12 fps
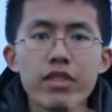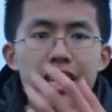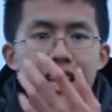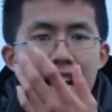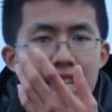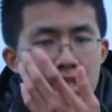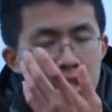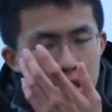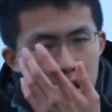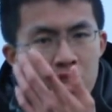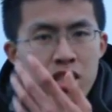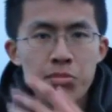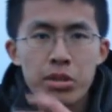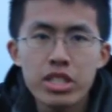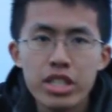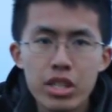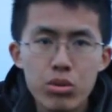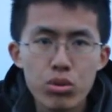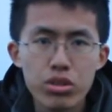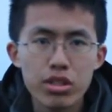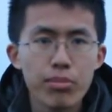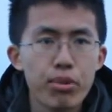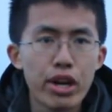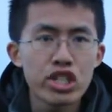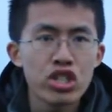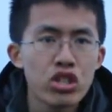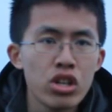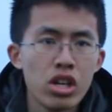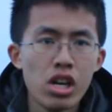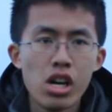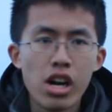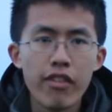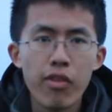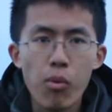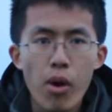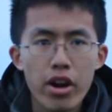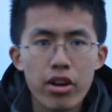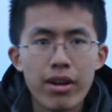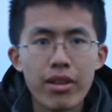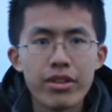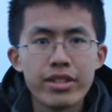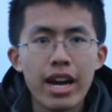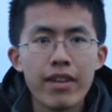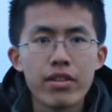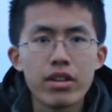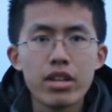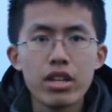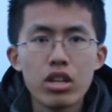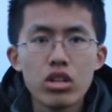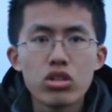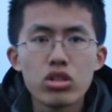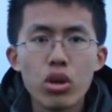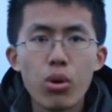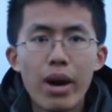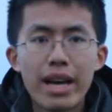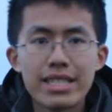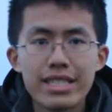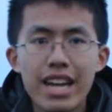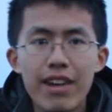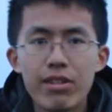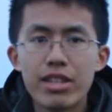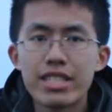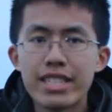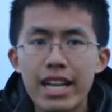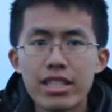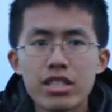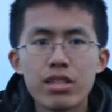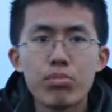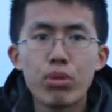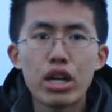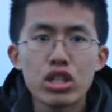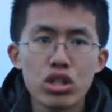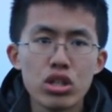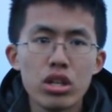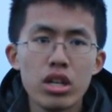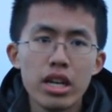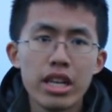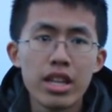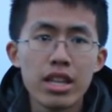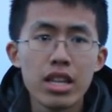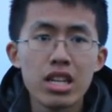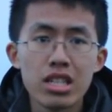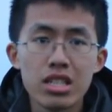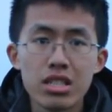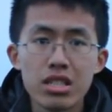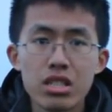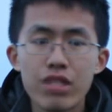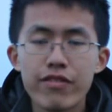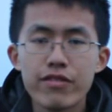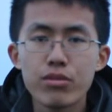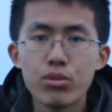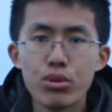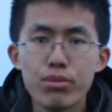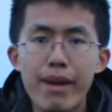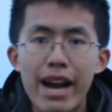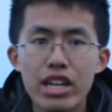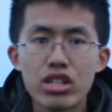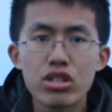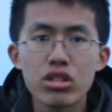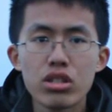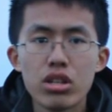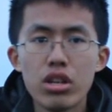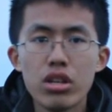The gas in the lungs must equal to the pressure of the water around the diver, so as the diver descends, the pressure in the lungs will match,